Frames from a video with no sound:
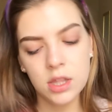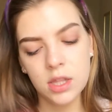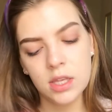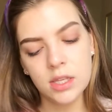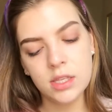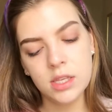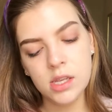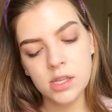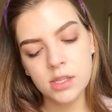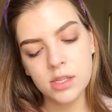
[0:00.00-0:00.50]

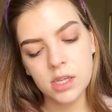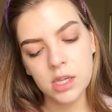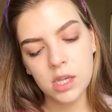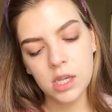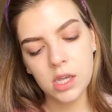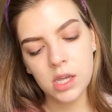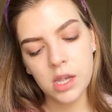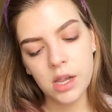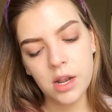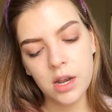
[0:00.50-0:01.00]
This is
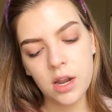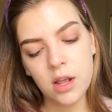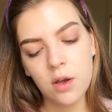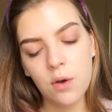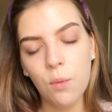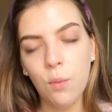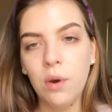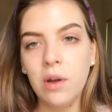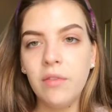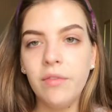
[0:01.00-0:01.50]
in
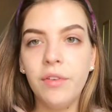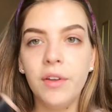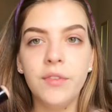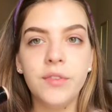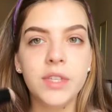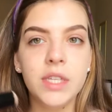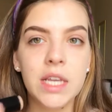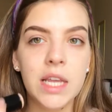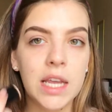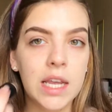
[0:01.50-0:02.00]

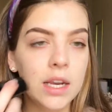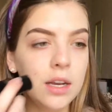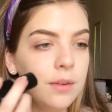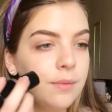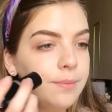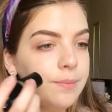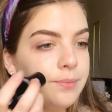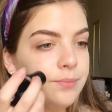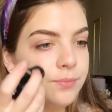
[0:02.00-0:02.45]
115.